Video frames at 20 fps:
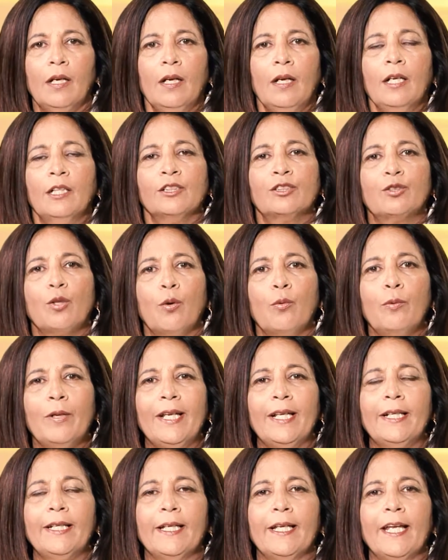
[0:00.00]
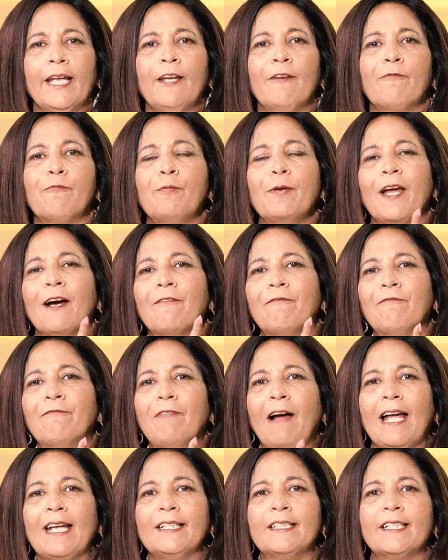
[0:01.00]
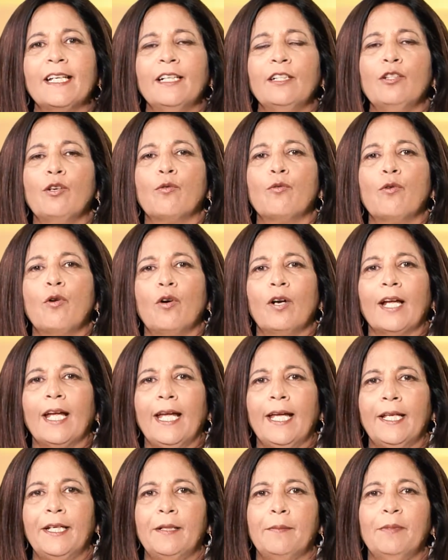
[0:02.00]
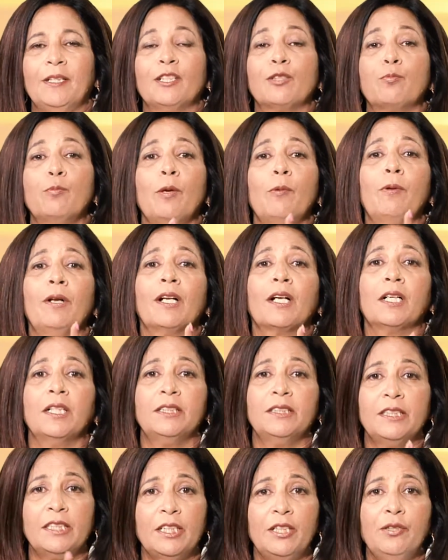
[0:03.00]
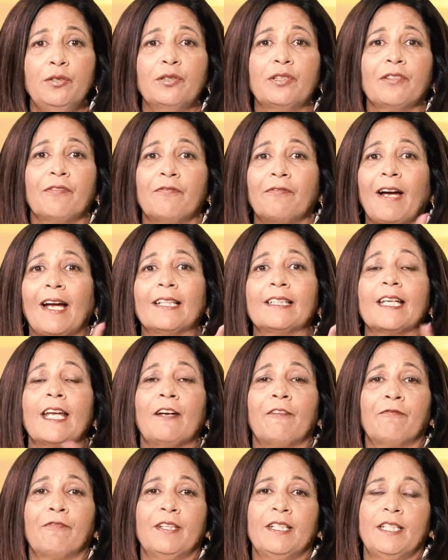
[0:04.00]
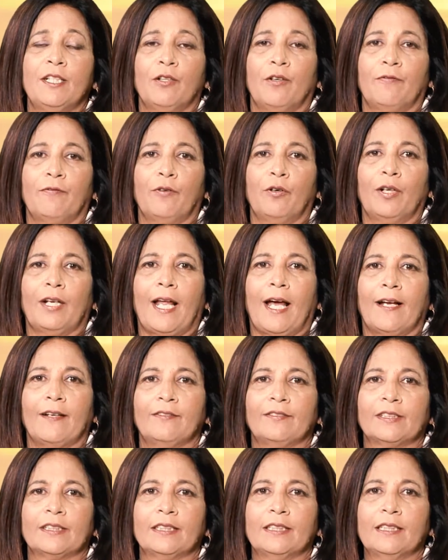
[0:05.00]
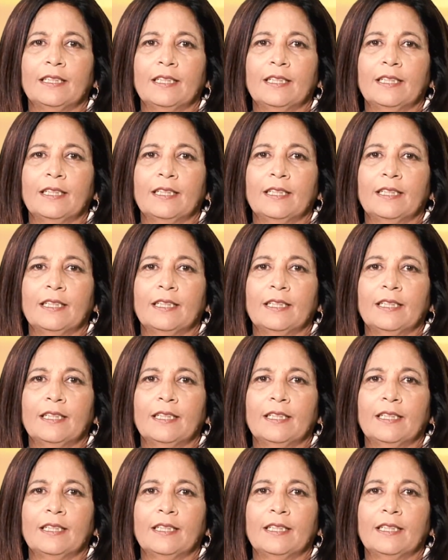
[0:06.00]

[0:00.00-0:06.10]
So really, if we are fighting the wrong enemies, we will continue to fight every day of our lives.